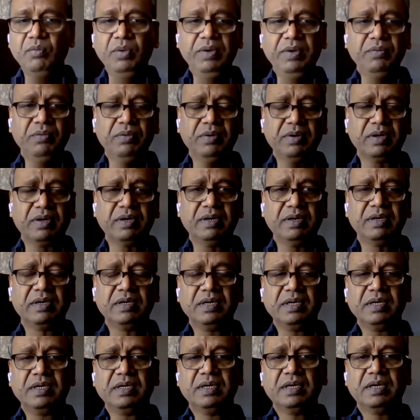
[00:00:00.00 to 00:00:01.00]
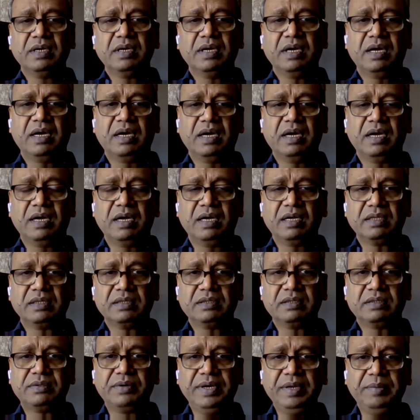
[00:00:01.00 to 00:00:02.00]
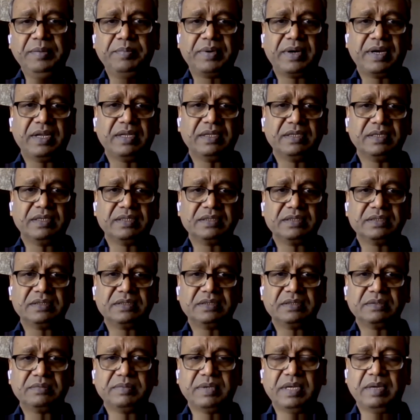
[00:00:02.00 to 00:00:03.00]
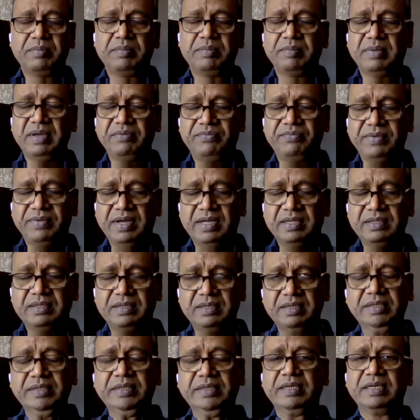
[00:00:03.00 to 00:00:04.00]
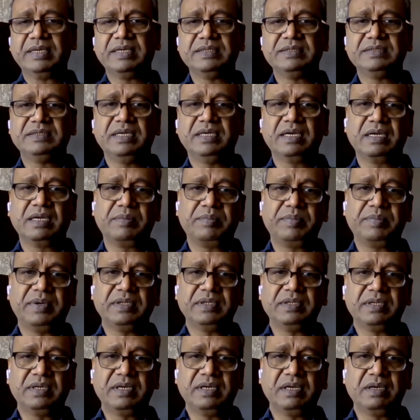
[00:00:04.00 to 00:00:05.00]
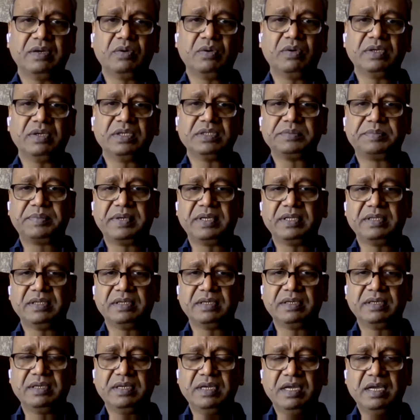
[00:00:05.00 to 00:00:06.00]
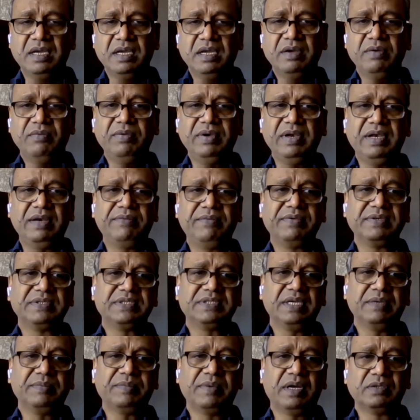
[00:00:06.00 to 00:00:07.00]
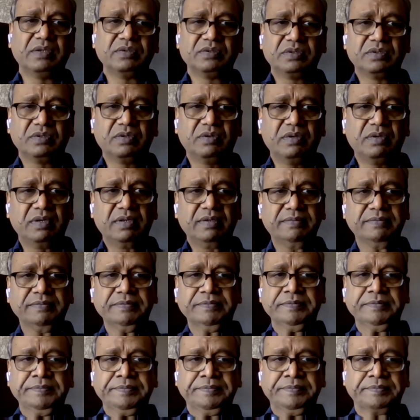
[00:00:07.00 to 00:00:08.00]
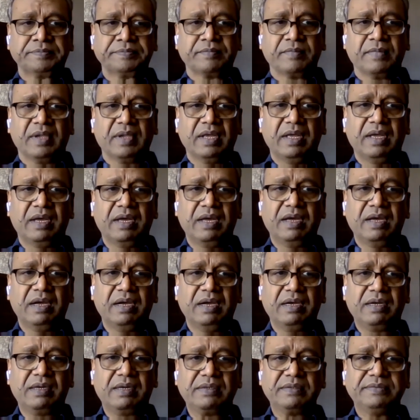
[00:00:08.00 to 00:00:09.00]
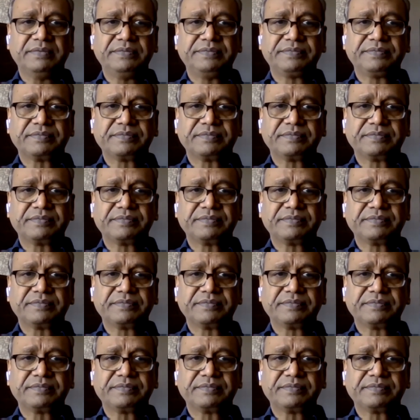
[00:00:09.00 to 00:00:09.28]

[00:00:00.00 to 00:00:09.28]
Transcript: we were uh, three brothers my, my, father his younger brother and oldest brother we lived in the same household uh,